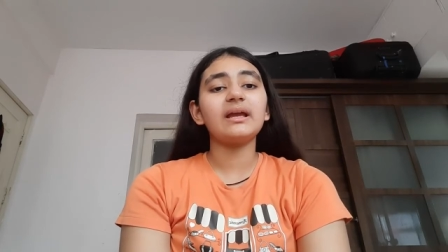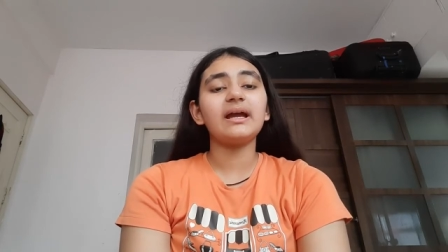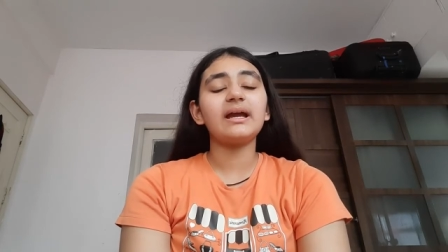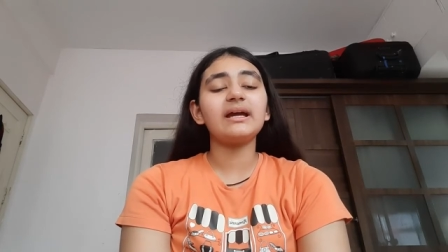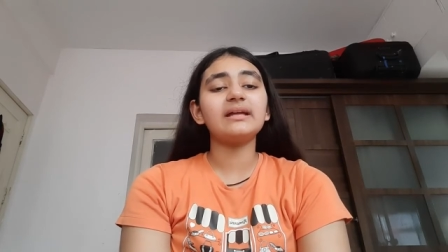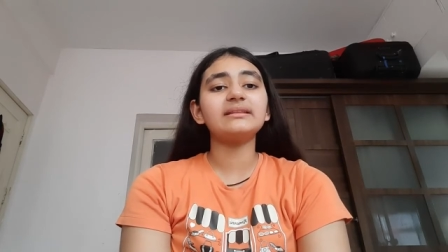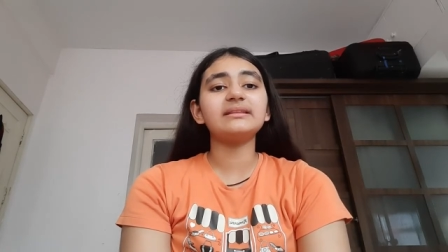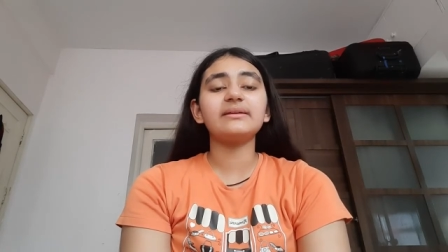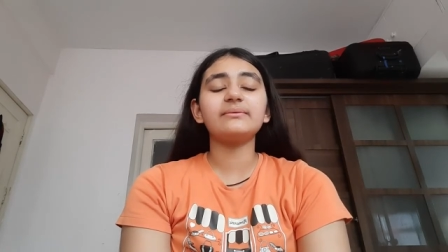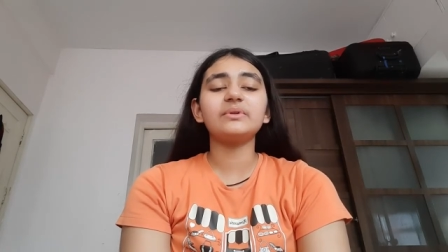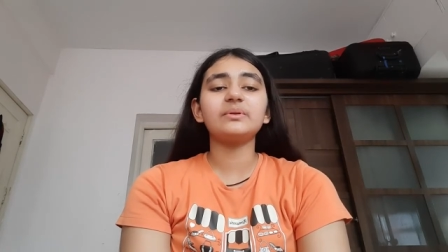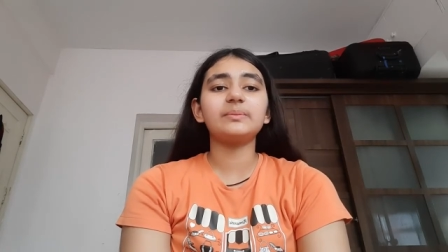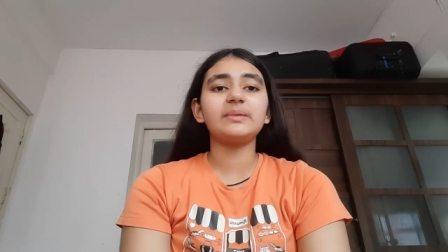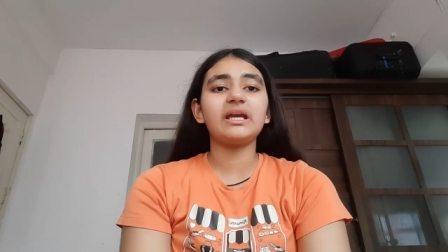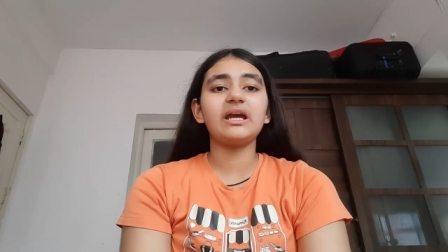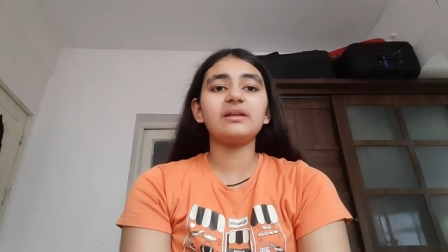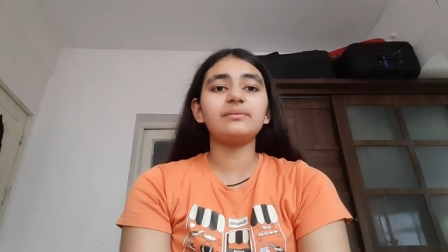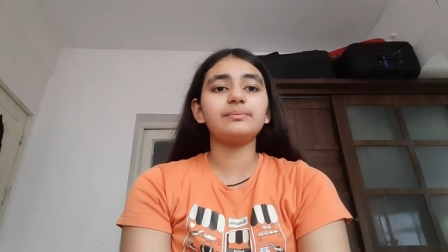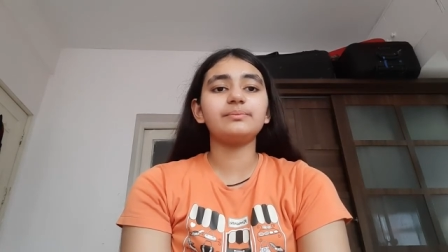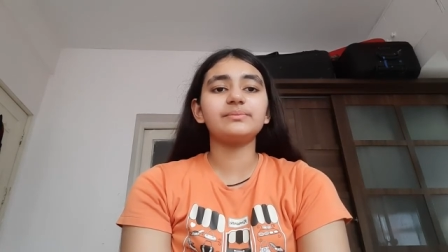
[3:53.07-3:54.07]
And they will
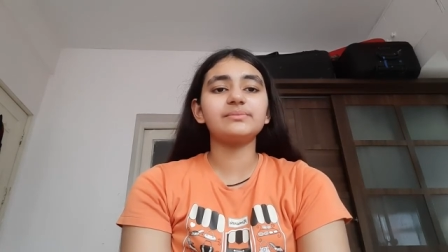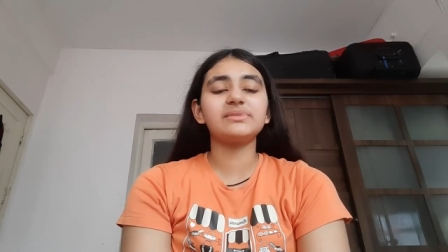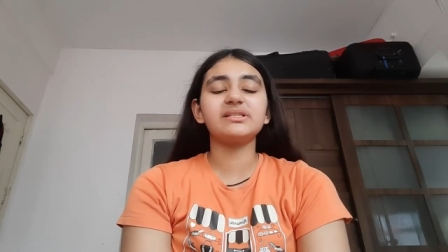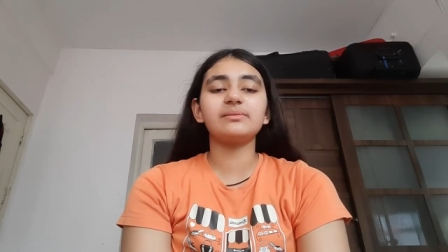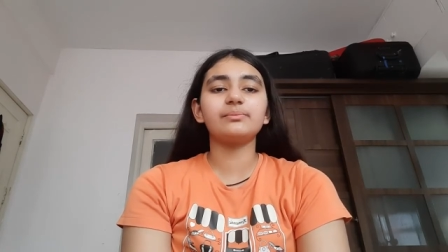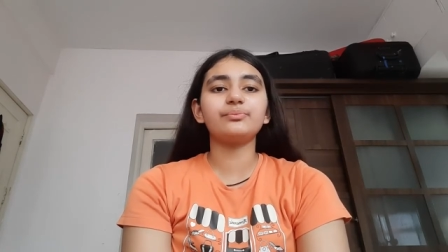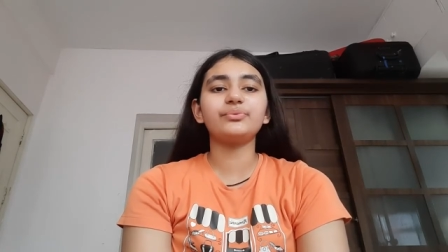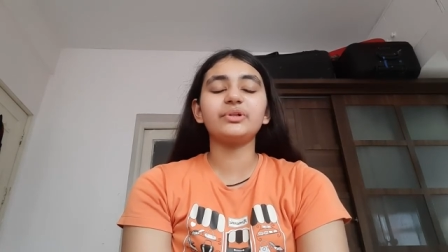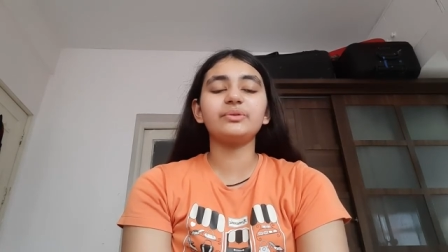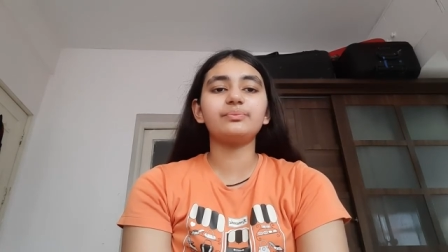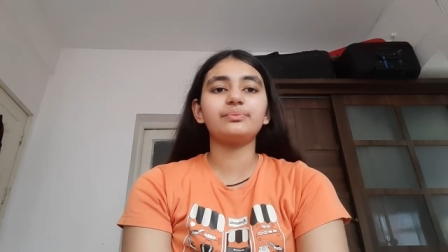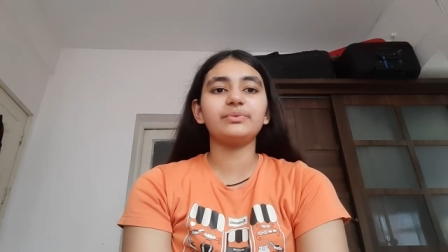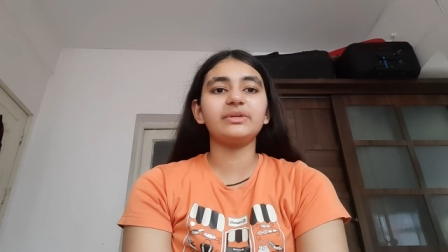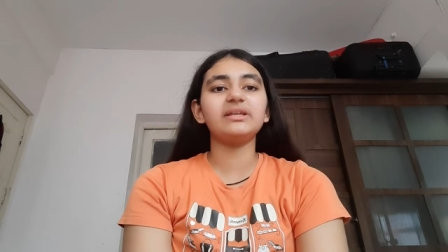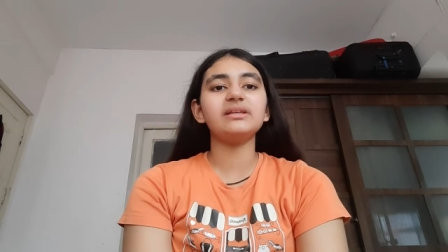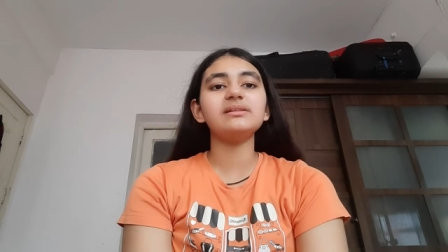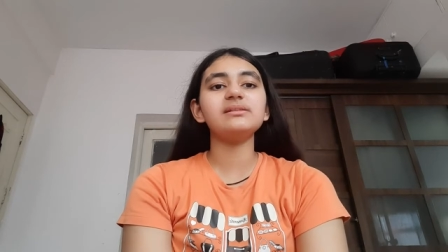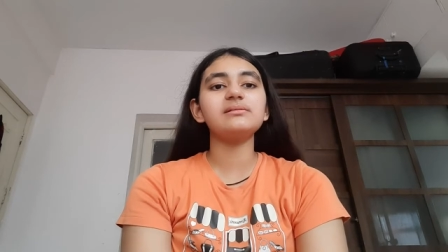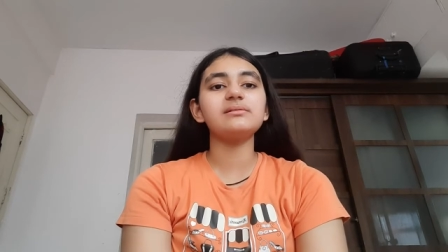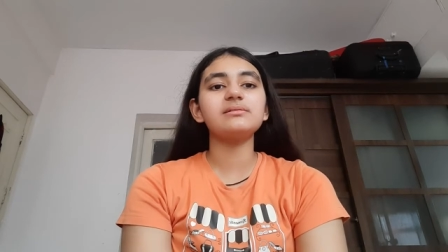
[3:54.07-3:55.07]
be at simple
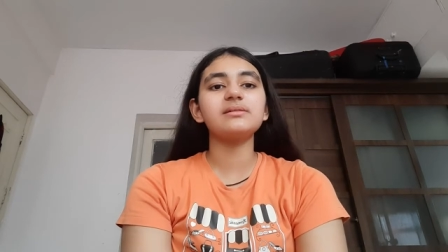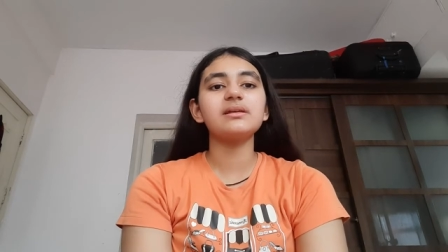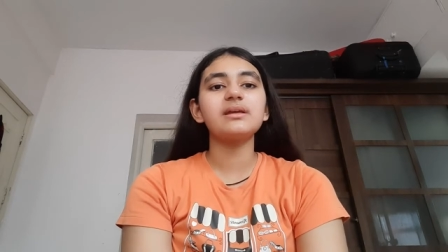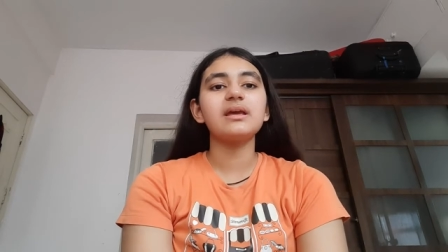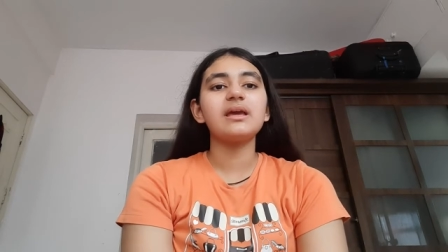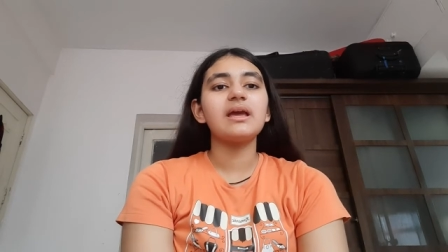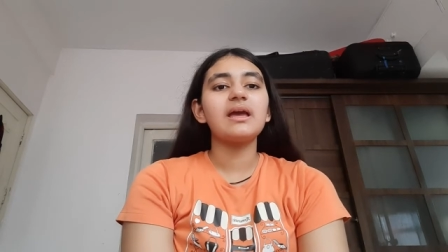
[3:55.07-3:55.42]
peace